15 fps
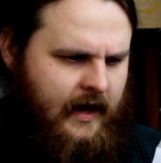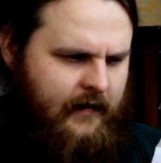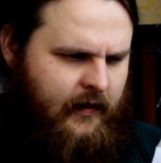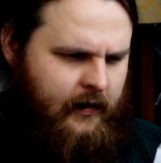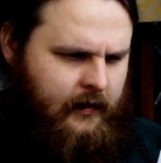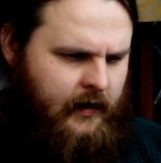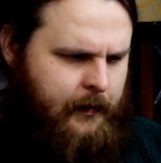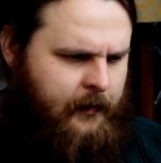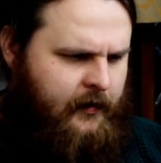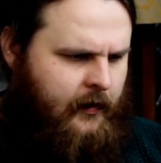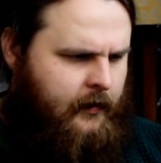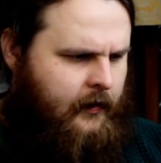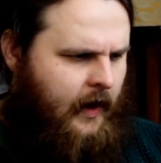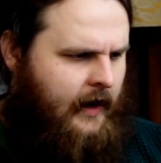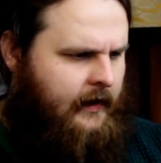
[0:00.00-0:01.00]
If his lips
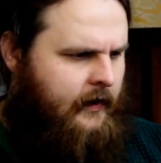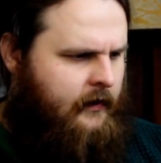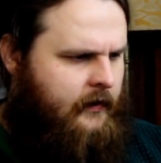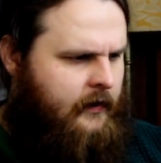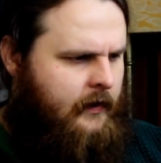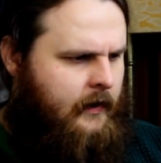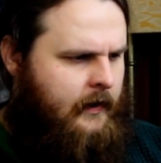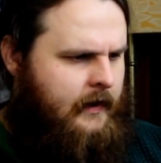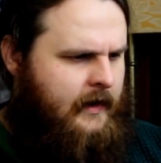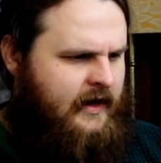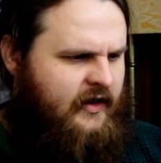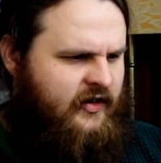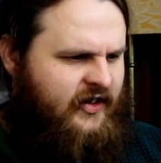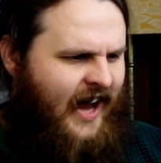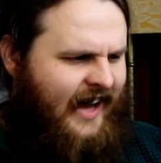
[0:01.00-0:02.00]
are silent,
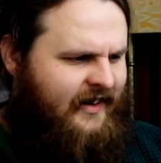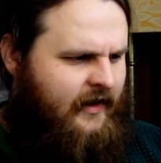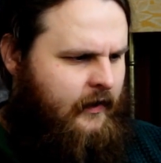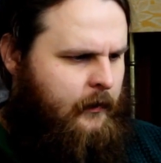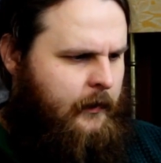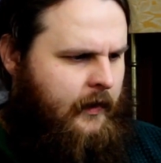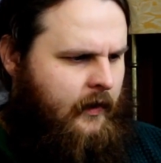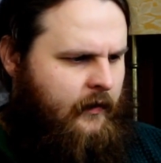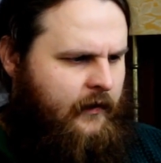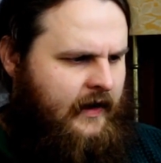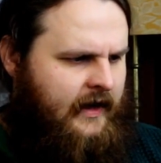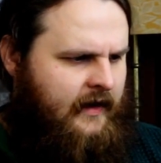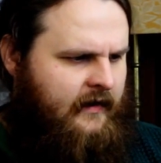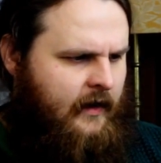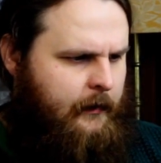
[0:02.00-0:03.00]
he chatters with his
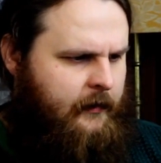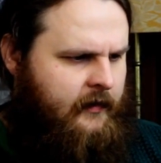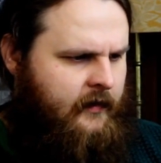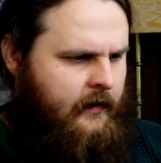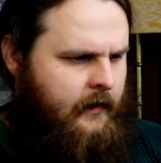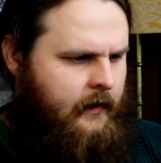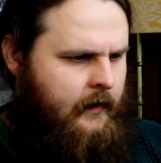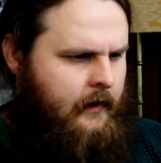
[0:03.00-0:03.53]
fingertips.